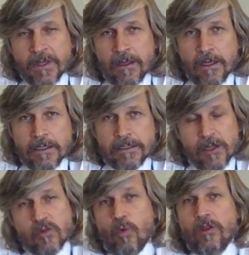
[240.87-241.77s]
Yeah.
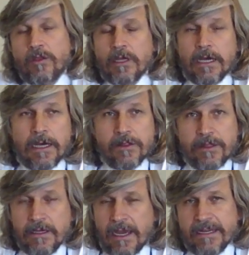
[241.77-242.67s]
There's one
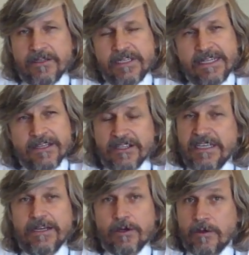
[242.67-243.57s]
thing, I did not
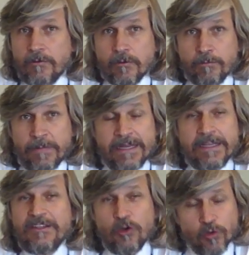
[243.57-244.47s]
hear
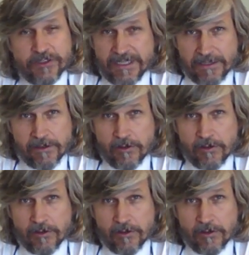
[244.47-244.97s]
many new things.